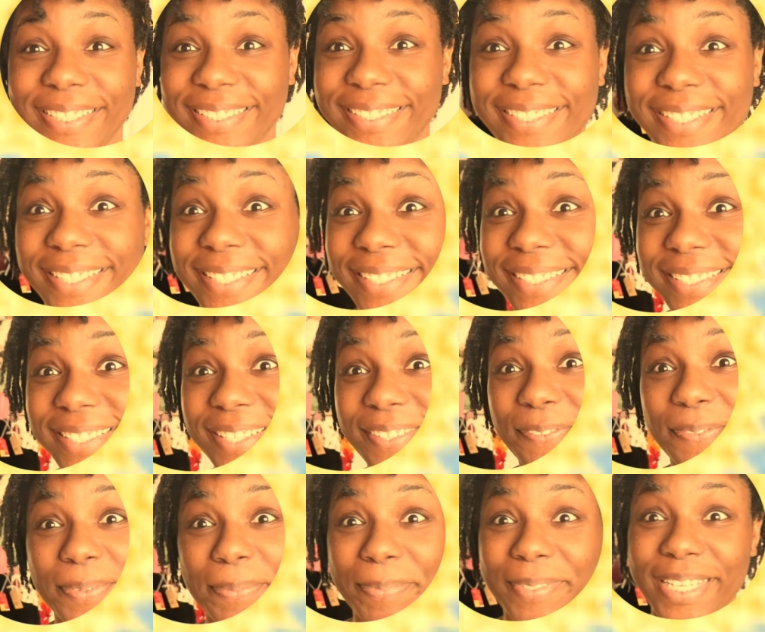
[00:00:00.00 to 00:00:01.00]
into the
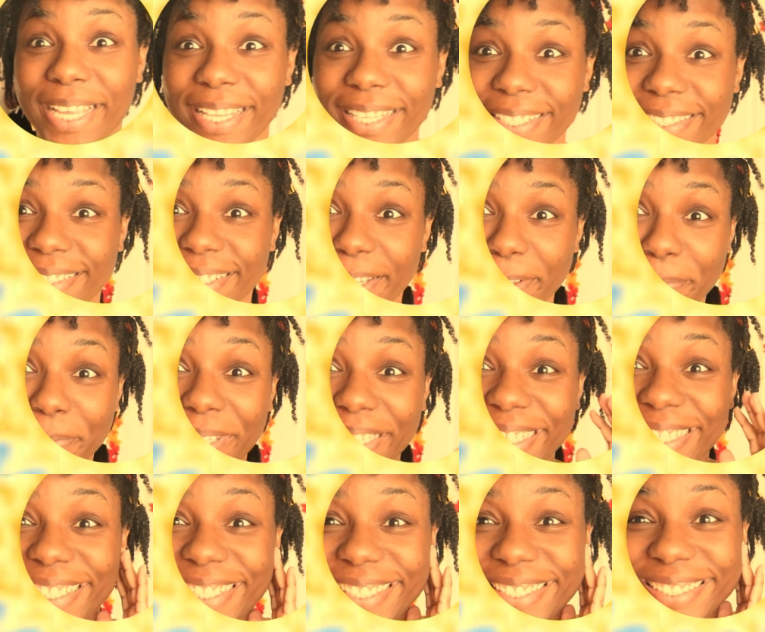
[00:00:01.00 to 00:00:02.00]
sun from
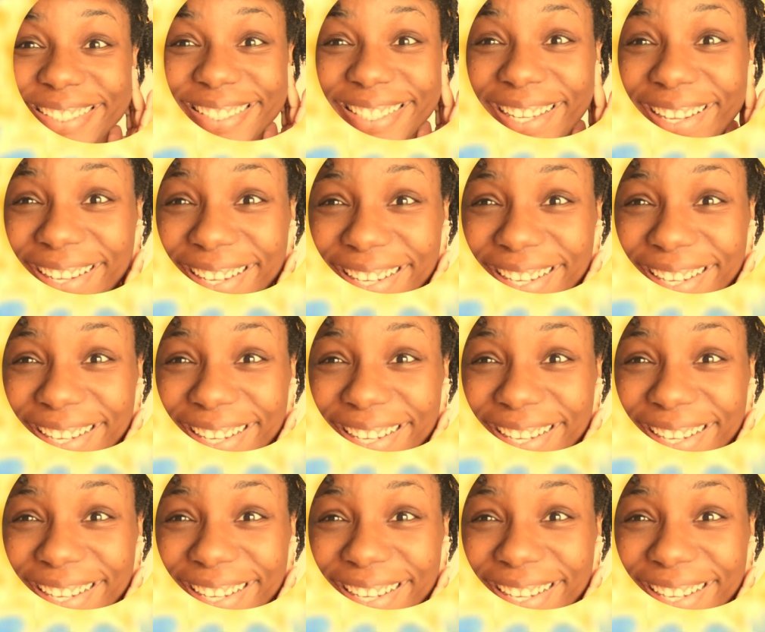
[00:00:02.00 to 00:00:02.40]
Teletubbies.